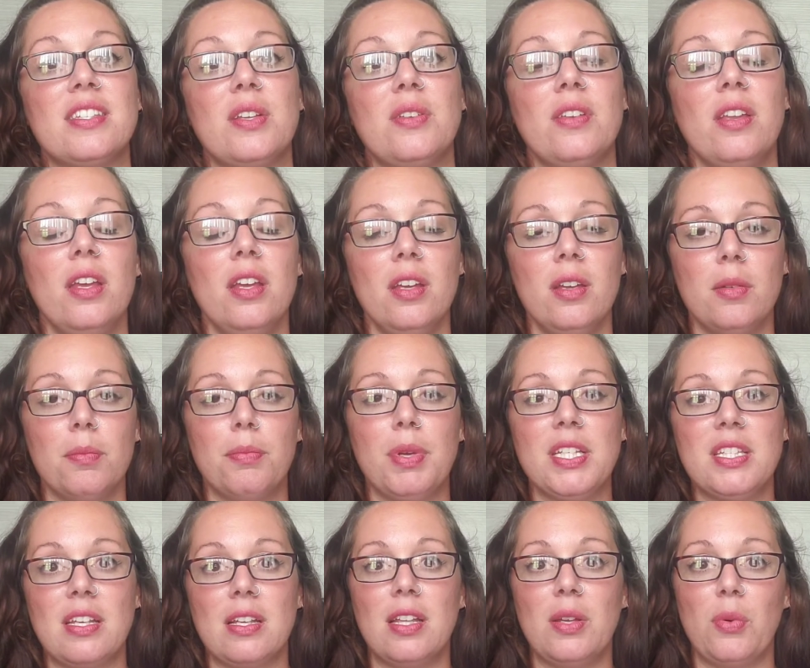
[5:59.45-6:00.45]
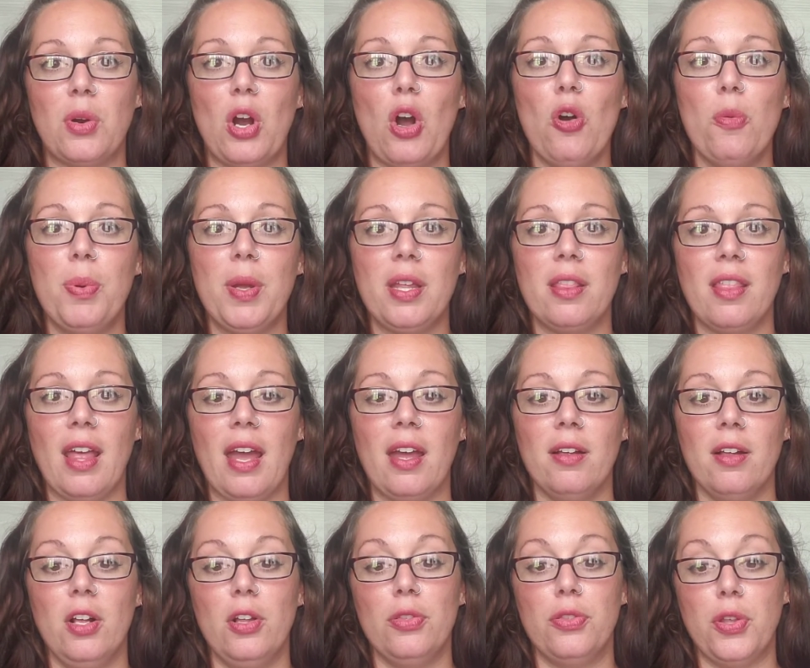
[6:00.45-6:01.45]
And basically we're hoping
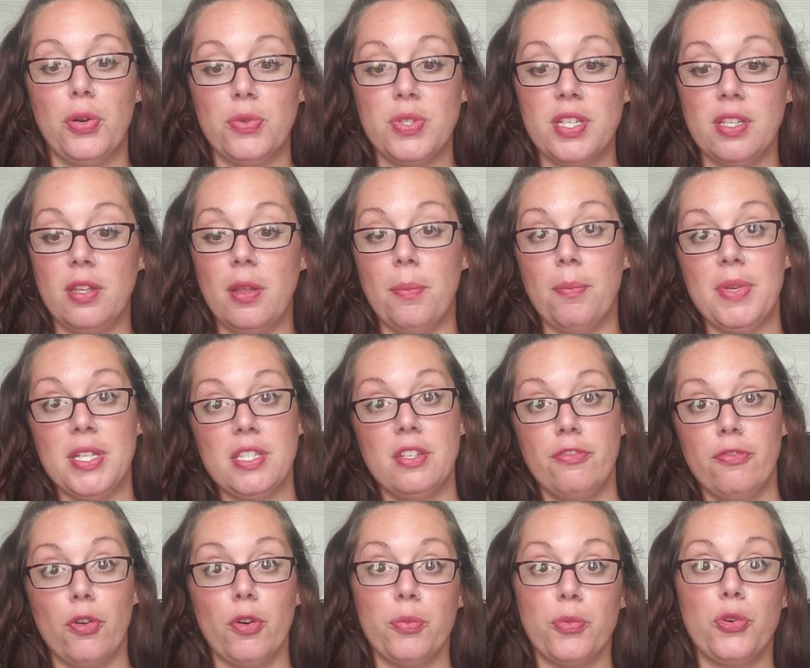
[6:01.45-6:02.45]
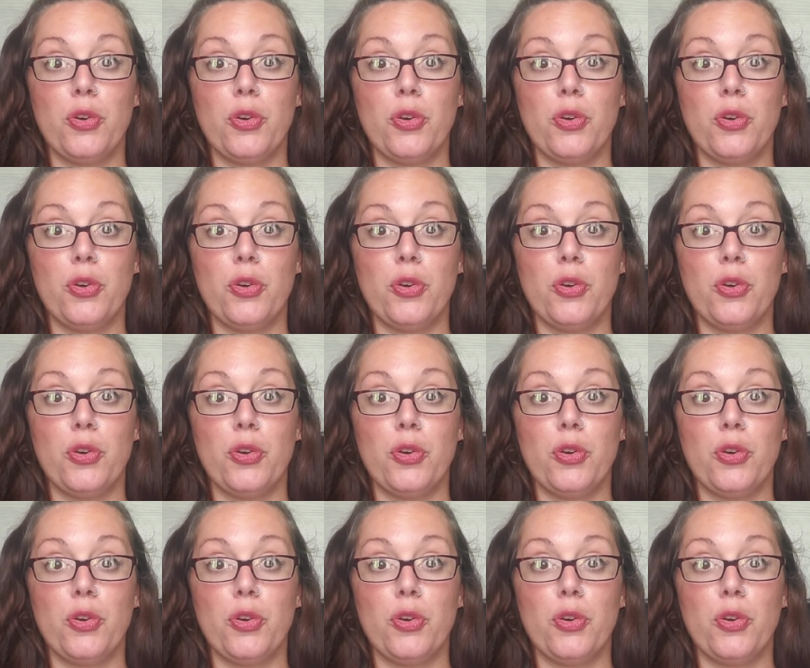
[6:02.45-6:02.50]
that those in the misinformed